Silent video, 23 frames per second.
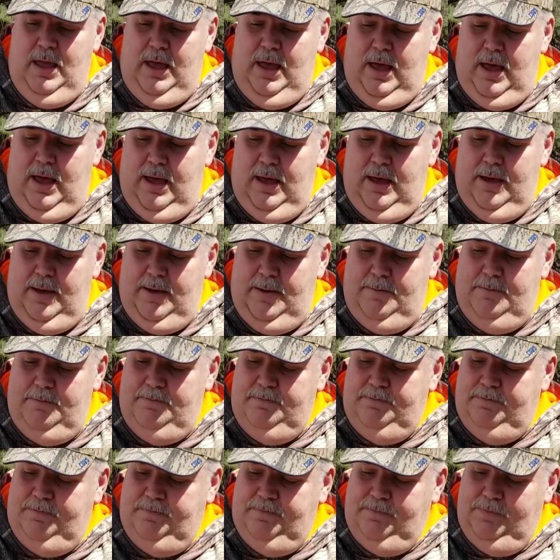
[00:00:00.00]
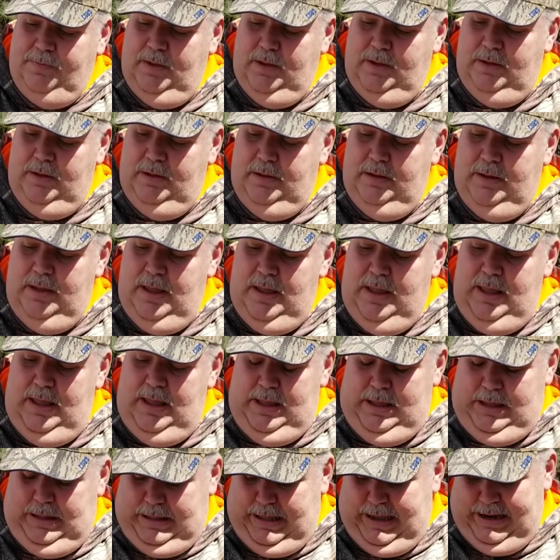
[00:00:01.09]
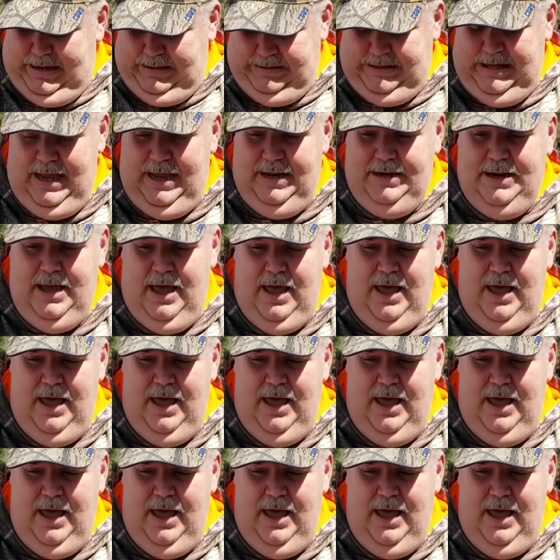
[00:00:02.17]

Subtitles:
Like I said,